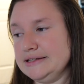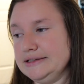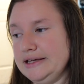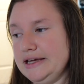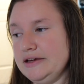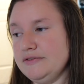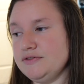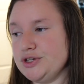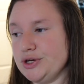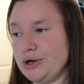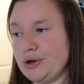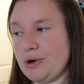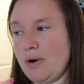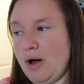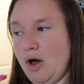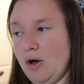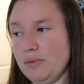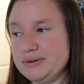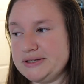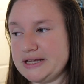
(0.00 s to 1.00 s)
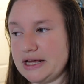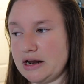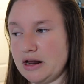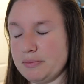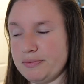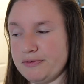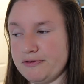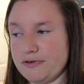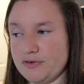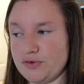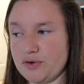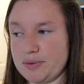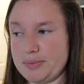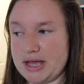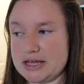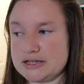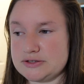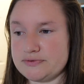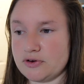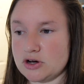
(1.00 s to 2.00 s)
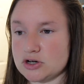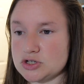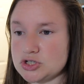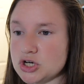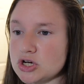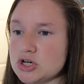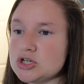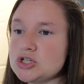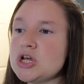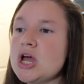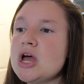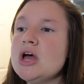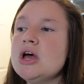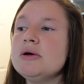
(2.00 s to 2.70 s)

leave to go help set up for VBS for our church.